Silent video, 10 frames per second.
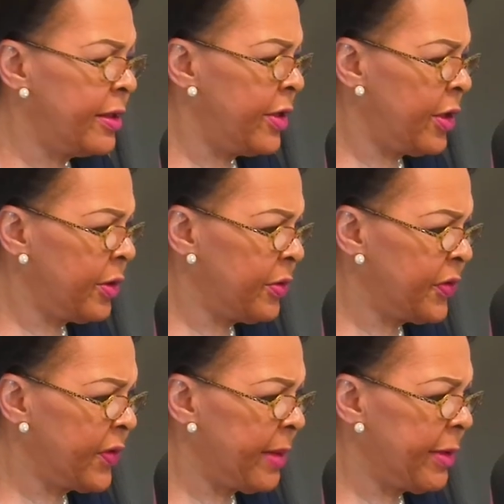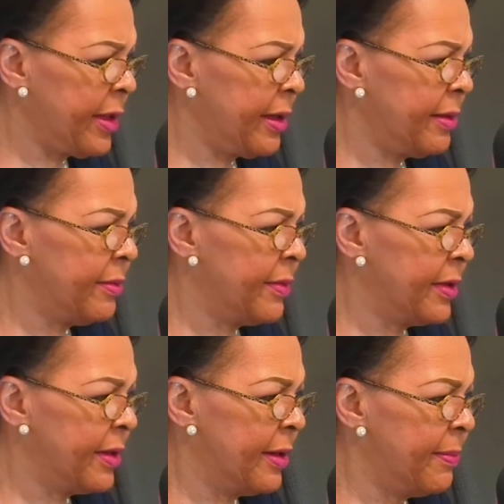you know some of the
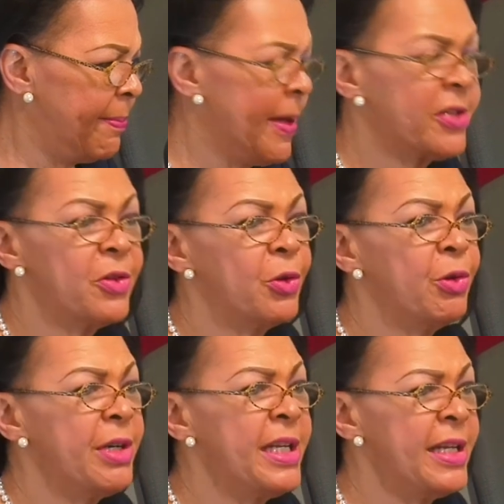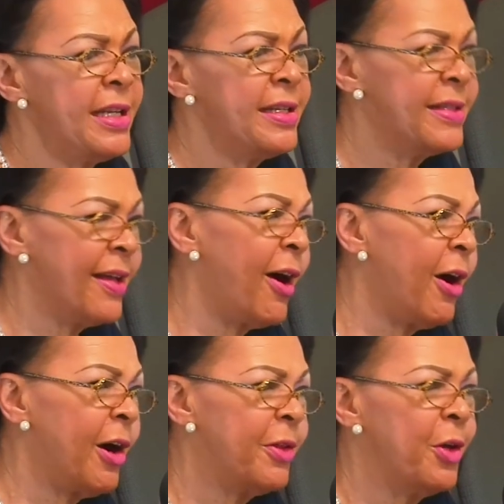best degrees
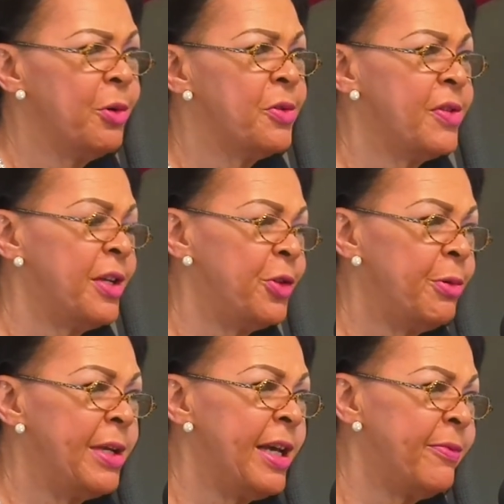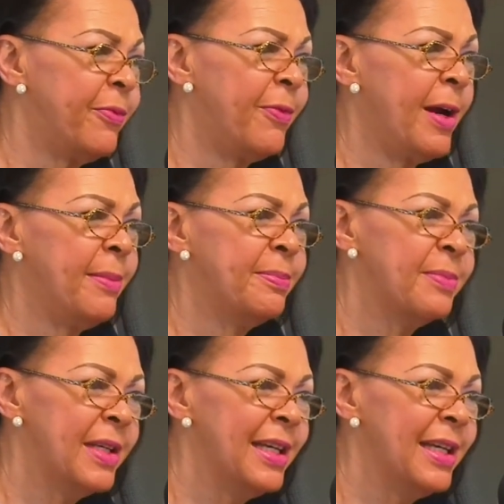are those that you get from